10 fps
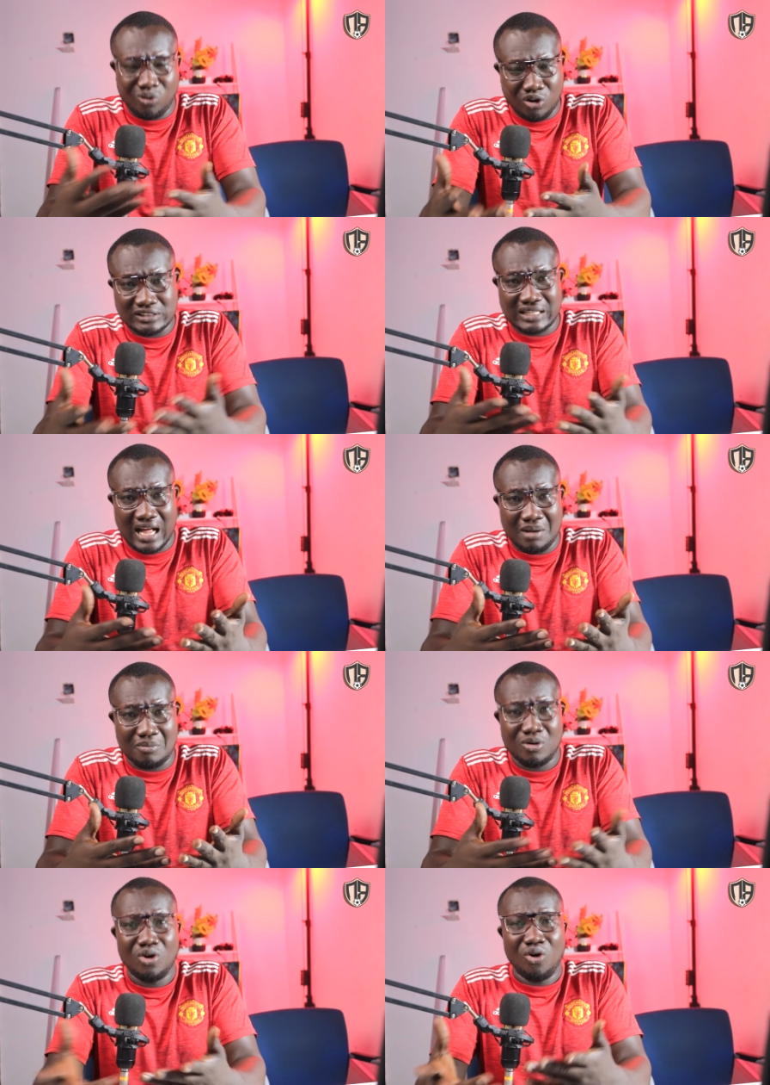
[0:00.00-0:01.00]
cause
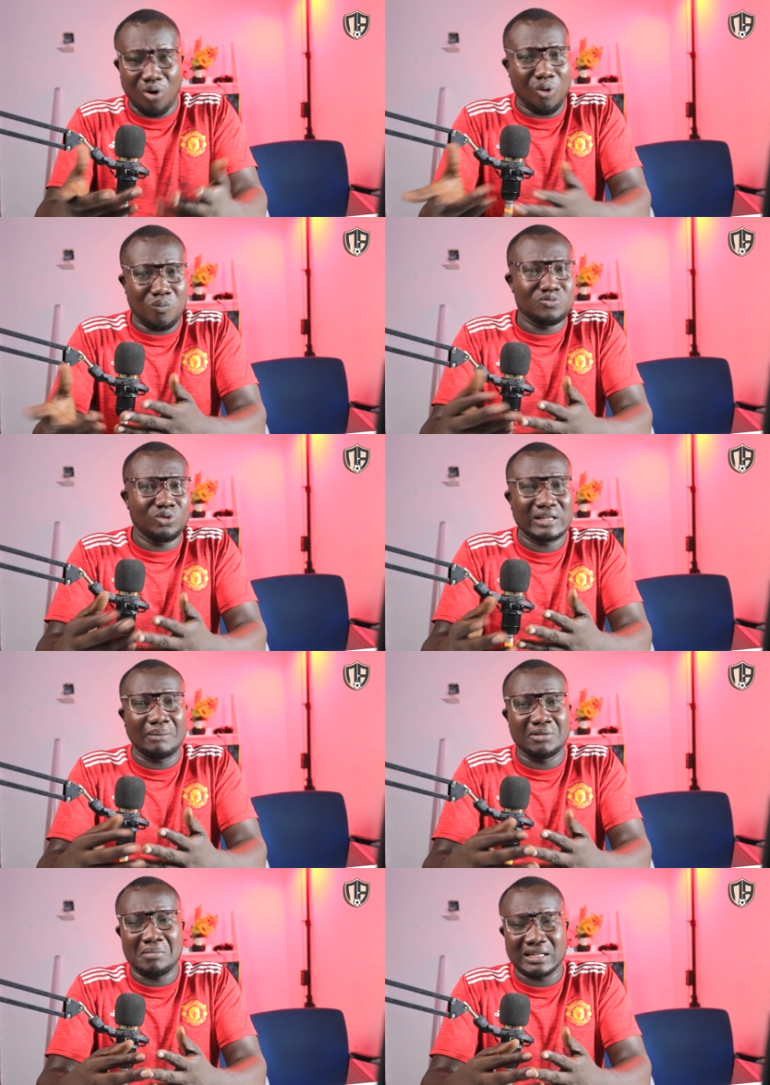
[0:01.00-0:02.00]
harm or do
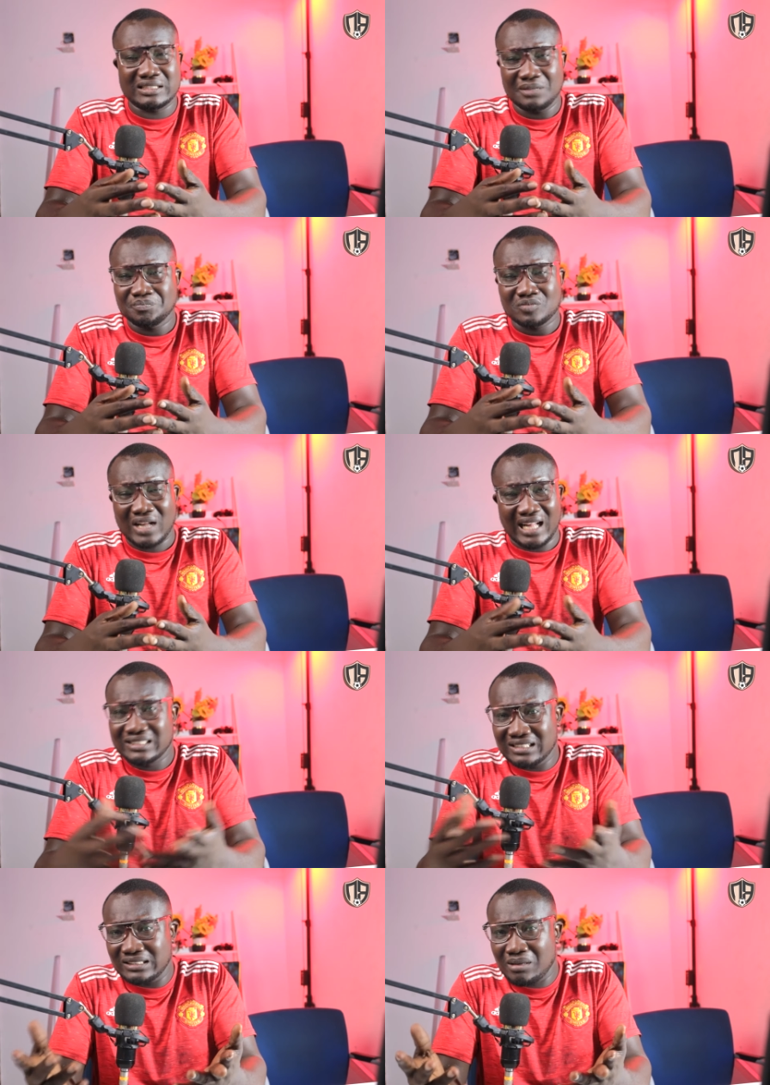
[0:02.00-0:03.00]
something. But at
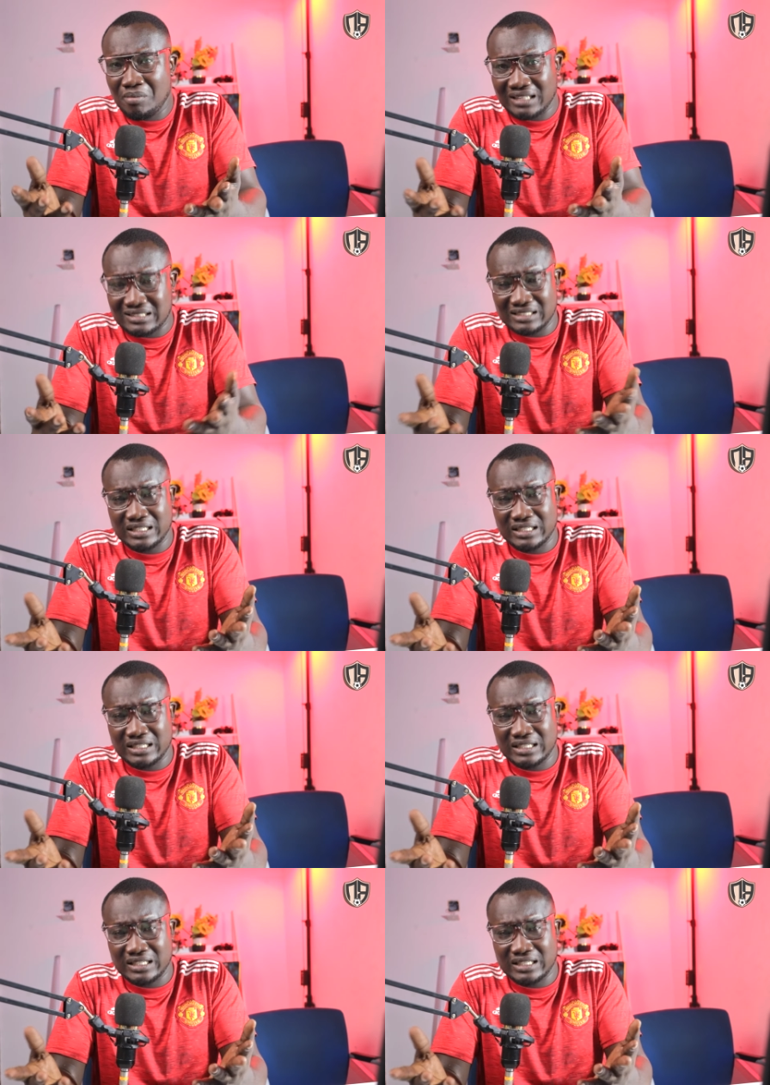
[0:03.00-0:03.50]
sixty minutes,